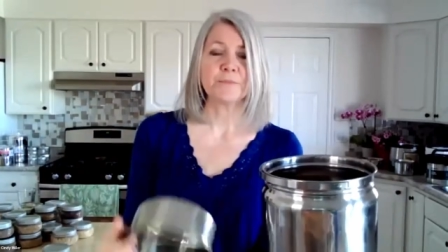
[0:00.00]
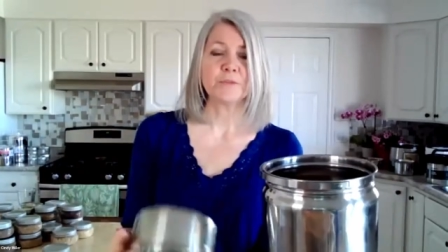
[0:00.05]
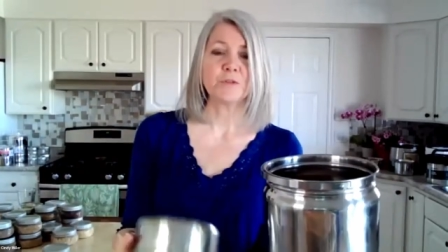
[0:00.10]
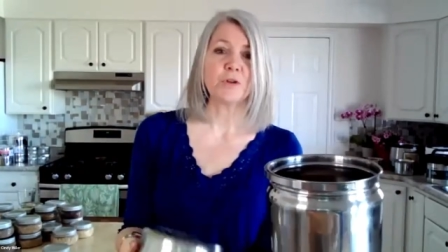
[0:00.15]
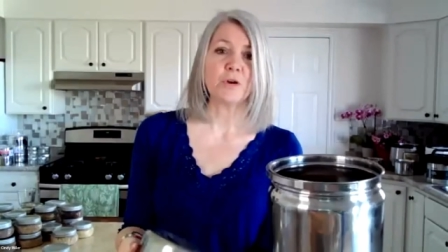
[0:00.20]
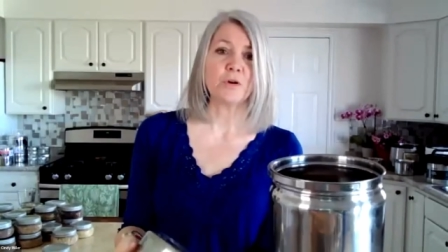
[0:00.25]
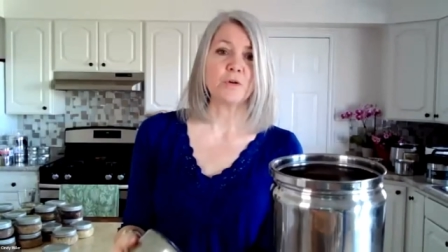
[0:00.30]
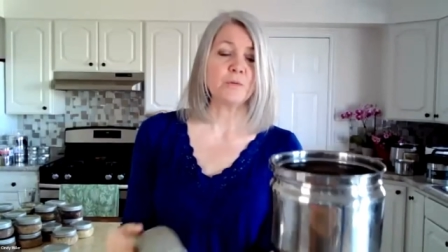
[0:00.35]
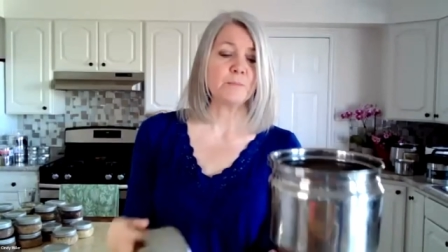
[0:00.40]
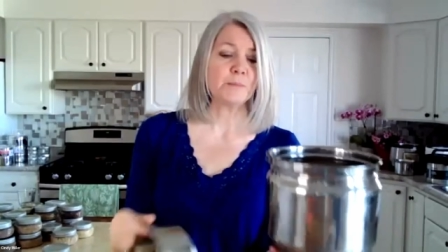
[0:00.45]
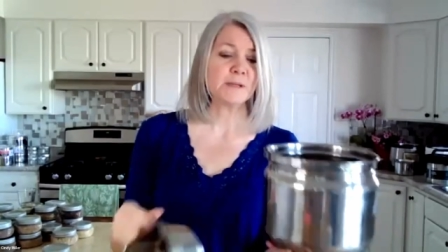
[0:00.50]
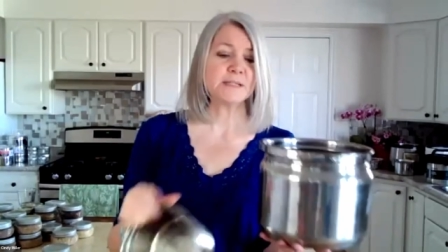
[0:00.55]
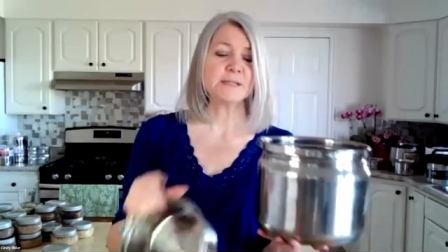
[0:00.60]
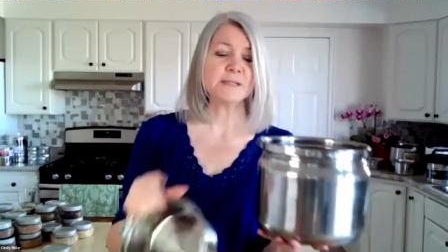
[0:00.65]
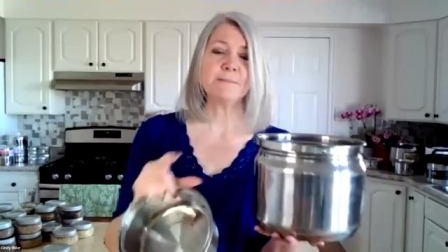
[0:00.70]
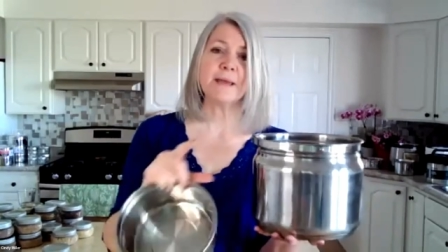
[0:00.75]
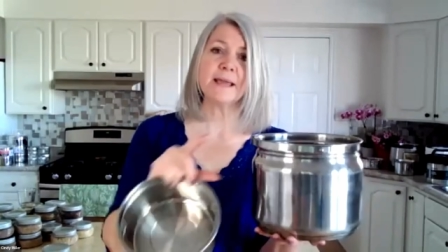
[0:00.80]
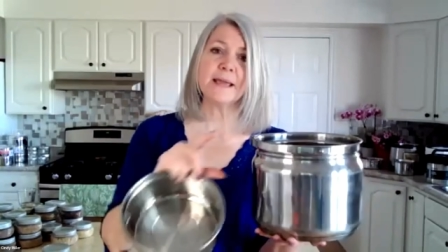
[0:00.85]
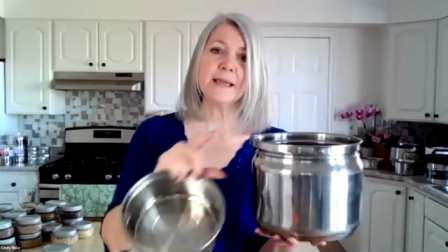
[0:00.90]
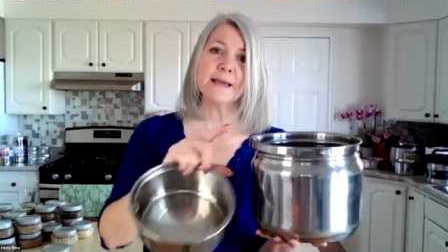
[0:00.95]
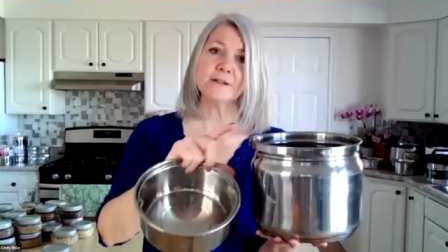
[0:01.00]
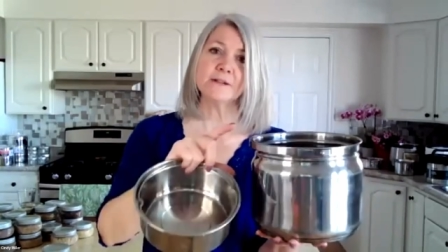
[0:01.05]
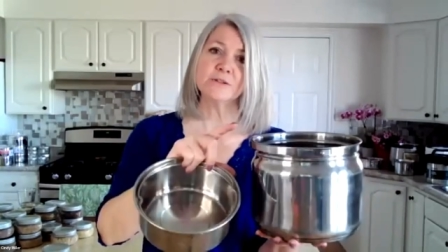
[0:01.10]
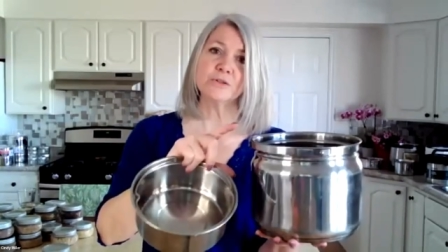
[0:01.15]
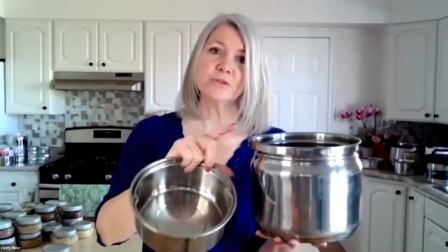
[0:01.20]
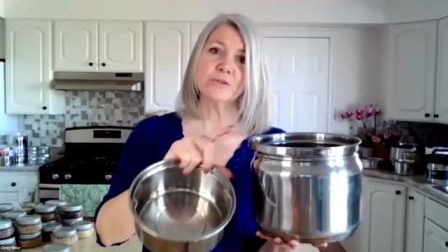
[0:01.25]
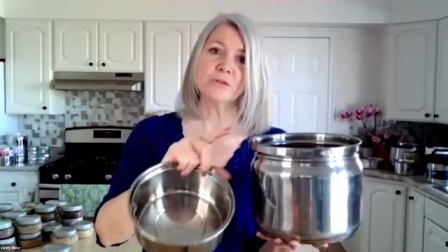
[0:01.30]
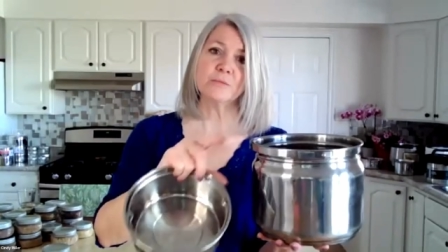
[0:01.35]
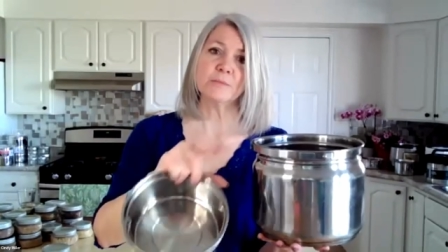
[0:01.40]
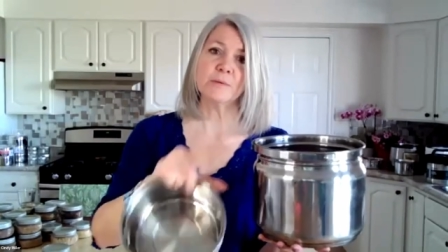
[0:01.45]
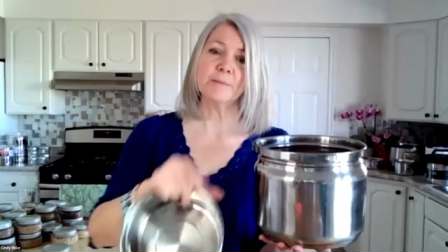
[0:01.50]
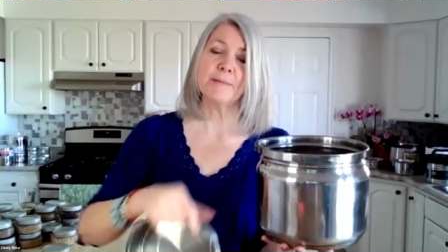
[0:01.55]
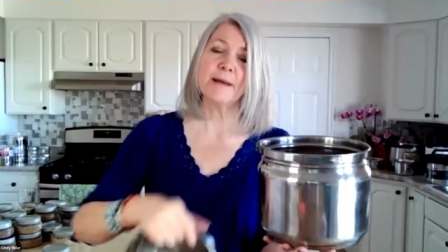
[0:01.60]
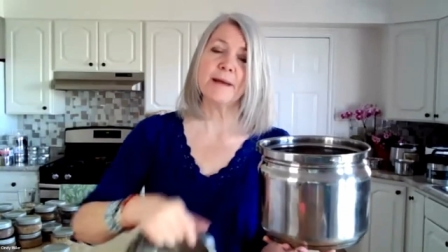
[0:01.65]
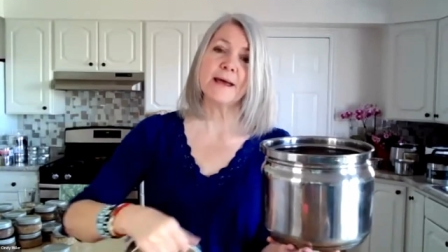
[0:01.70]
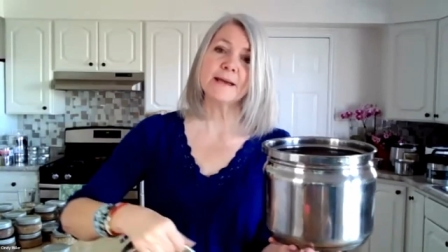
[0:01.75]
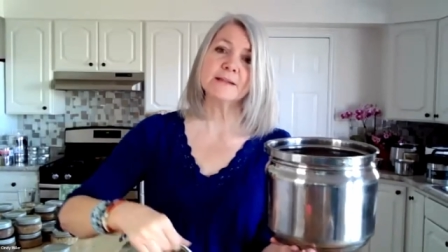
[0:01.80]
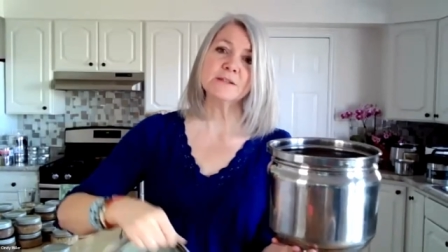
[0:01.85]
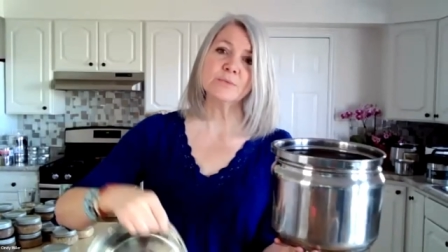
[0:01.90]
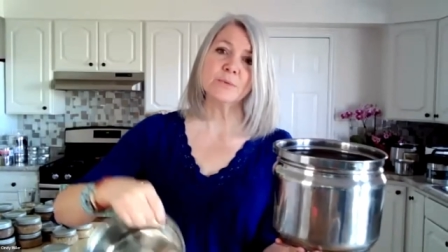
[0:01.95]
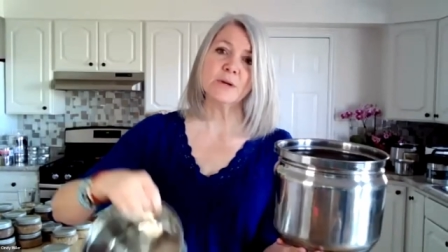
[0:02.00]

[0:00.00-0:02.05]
So, but to make extra thermal mass,